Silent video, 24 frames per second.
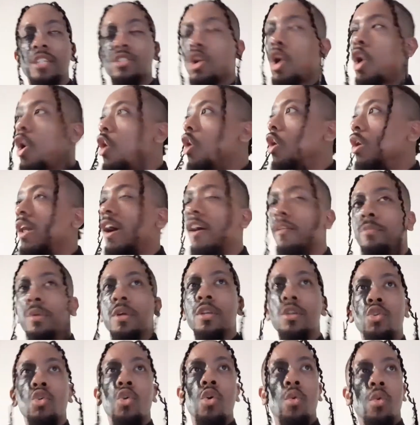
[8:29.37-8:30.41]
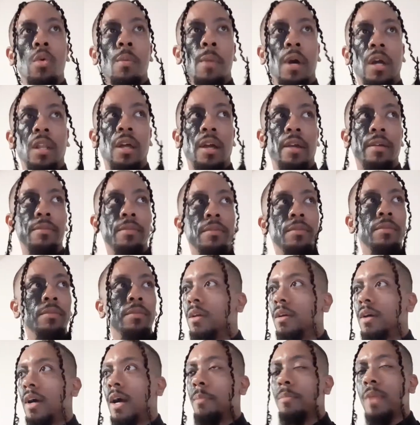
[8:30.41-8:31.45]
That's all I've been doing with my life.
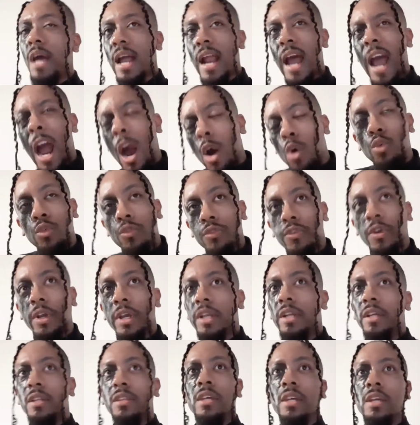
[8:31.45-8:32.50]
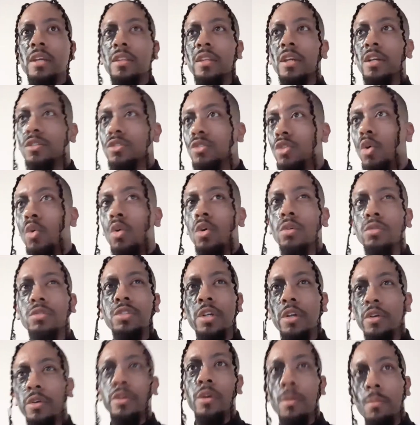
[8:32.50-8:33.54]
I'm not out for anything. There's no
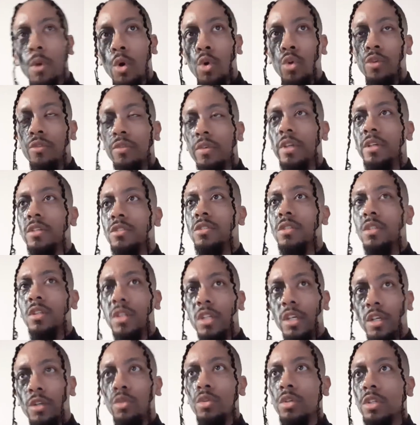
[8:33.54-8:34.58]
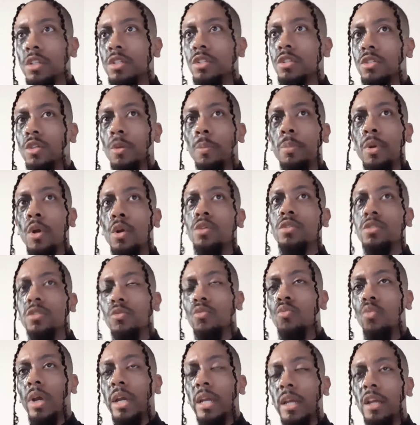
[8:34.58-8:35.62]
ulterior motive. It's literally just a
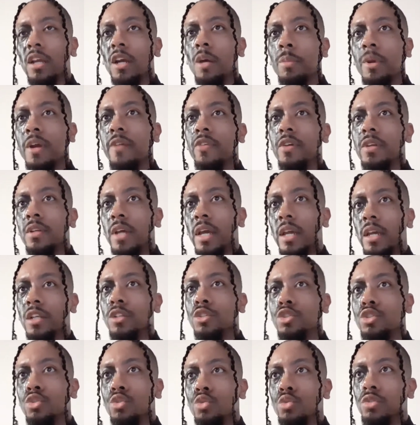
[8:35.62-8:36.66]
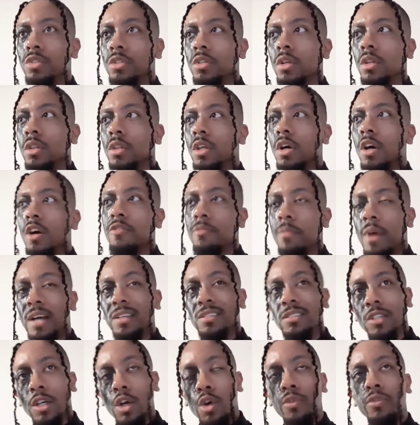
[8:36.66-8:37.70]
person waking up every day and choosing to love
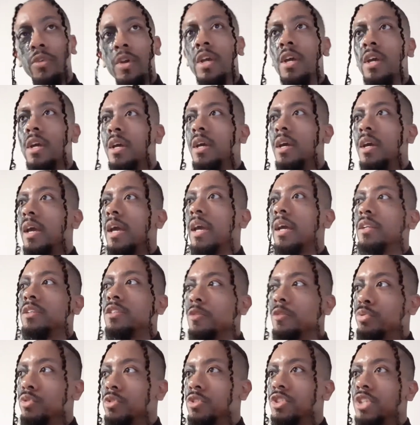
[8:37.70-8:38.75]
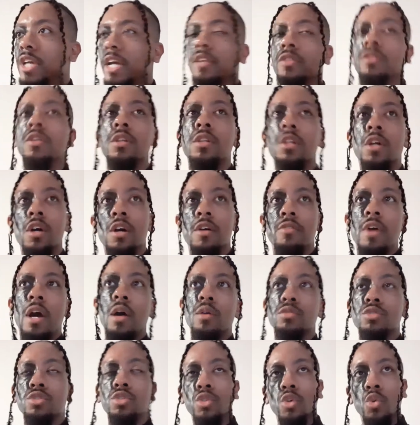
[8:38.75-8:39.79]
myself and to project the love
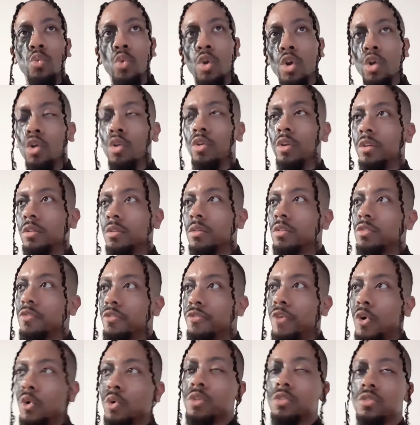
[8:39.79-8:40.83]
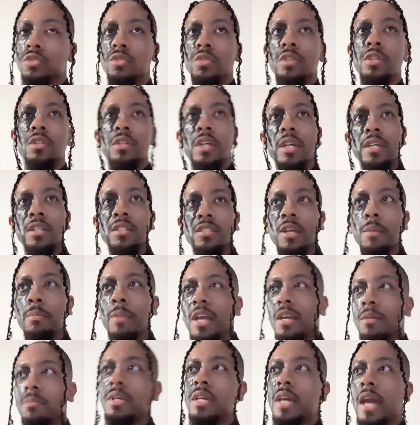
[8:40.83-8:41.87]
out into the world and focus on the things that
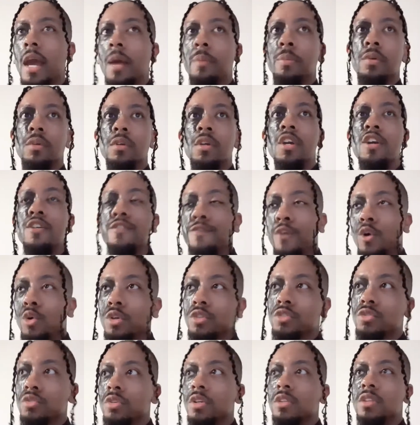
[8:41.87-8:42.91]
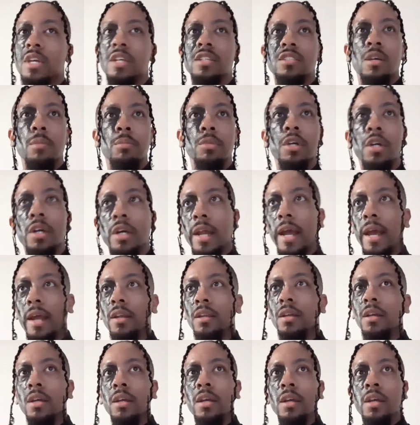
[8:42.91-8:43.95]
make me happy. Focus on the things I'm good
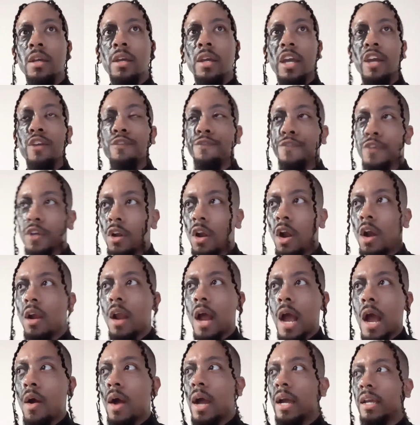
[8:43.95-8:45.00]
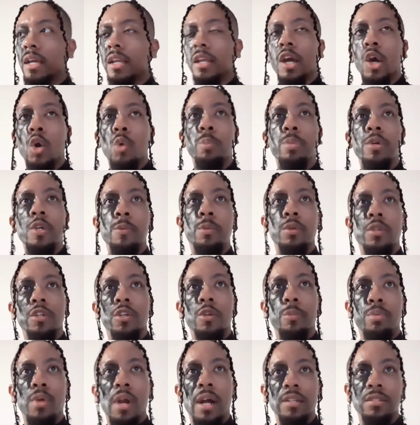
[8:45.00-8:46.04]
at and figure out how I can help people in
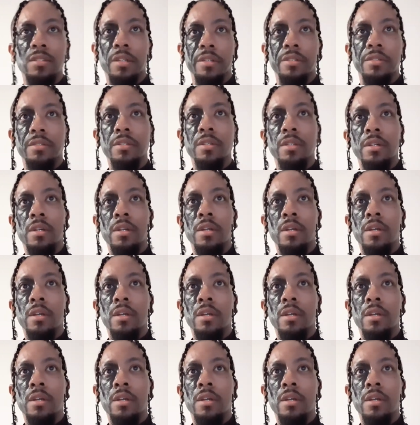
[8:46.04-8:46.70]
the process.